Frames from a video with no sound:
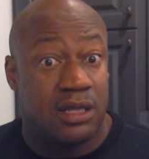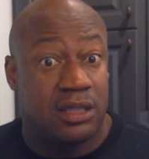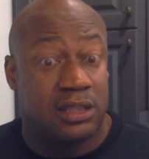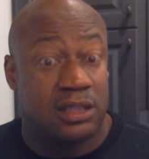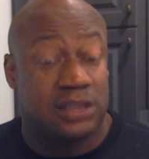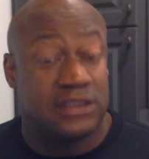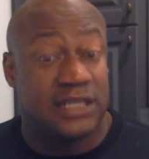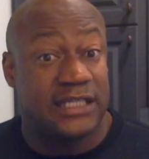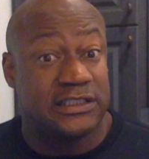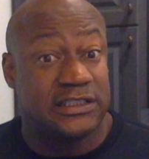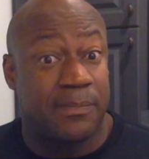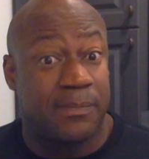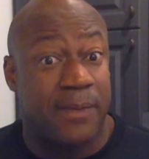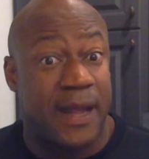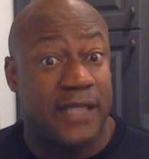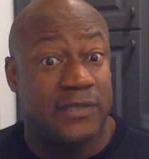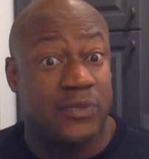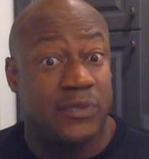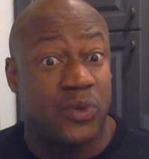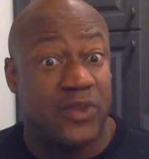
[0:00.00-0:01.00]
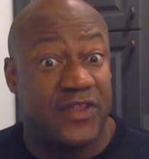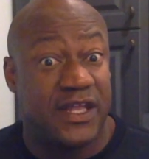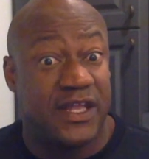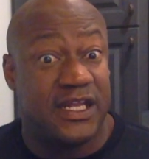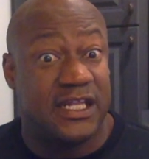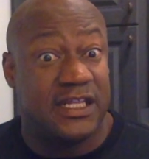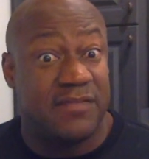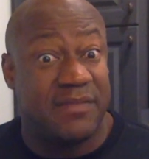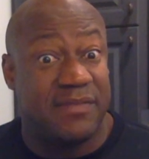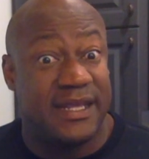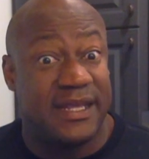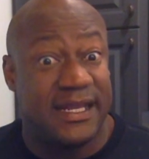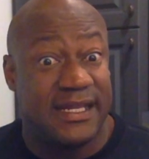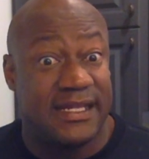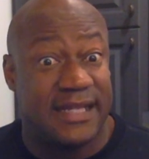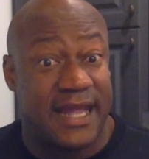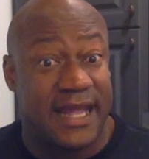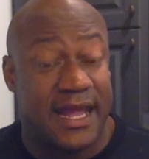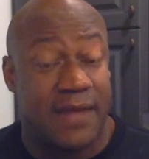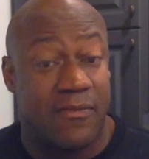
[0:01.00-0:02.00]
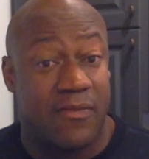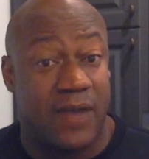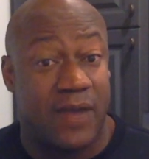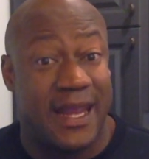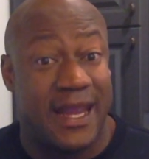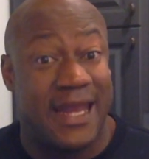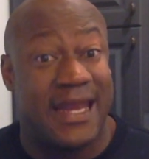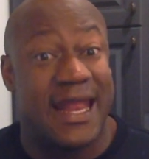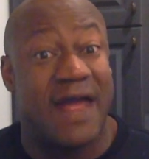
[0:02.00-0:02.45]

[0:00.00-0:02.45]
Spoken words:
because that's the price point they need to be in the damn way,